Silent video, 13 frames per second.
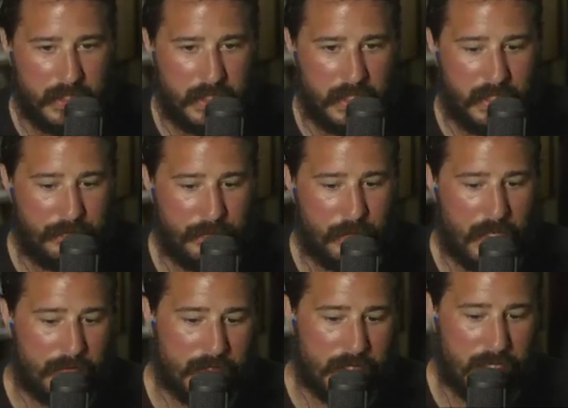If you
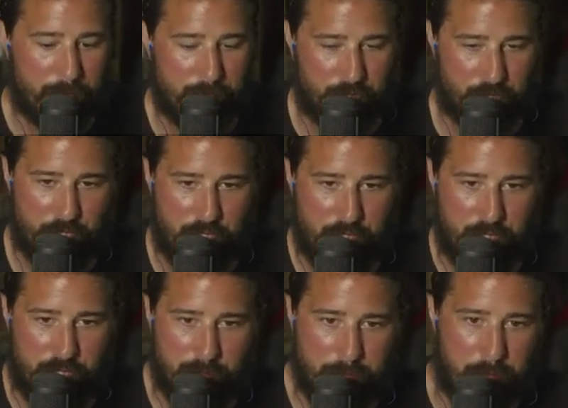have a name
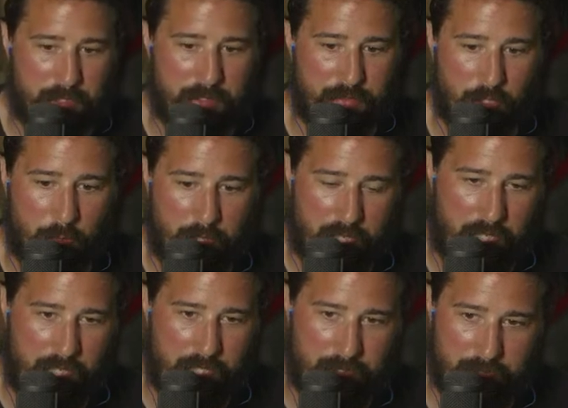suggestion, please go
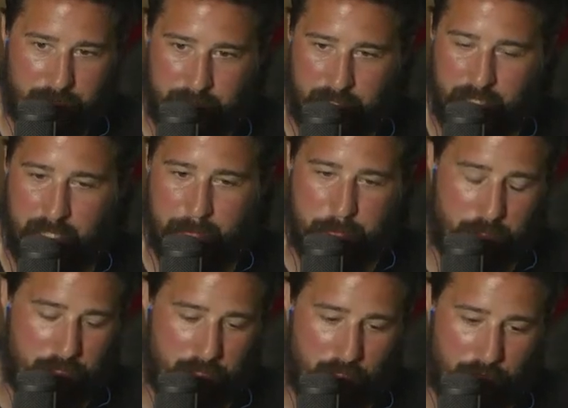ahead and
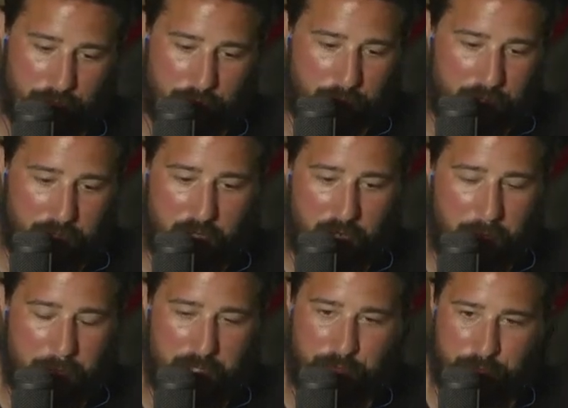put it also in the
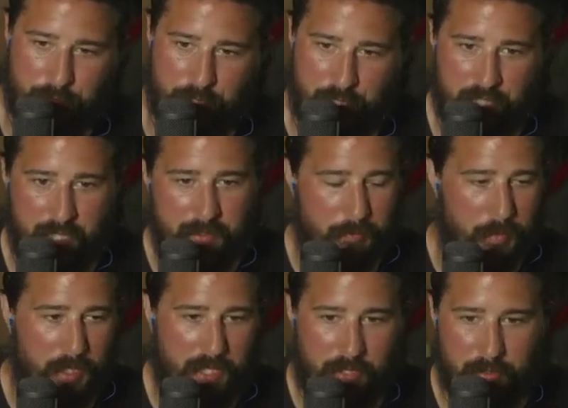comments for the next
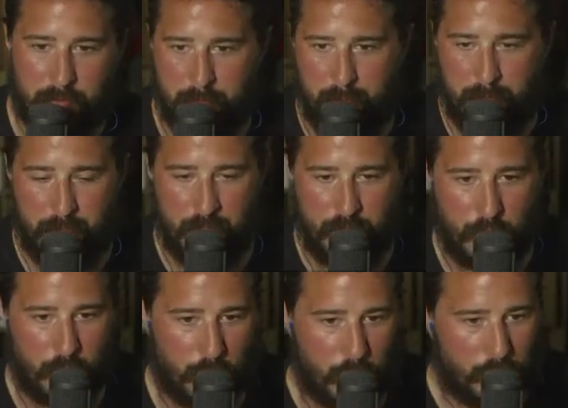player, maybe to do
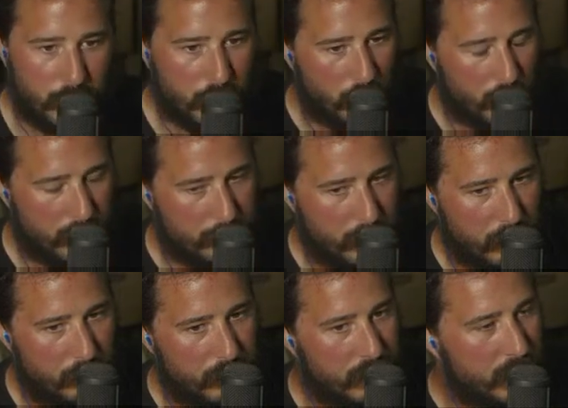a Road to Glory
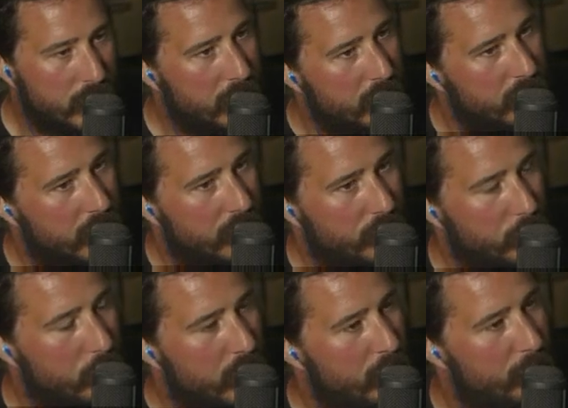mode as
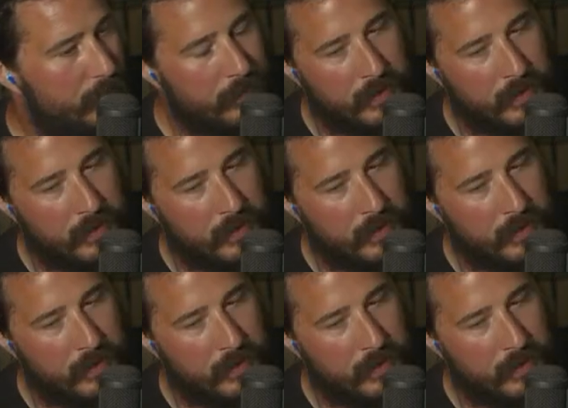well.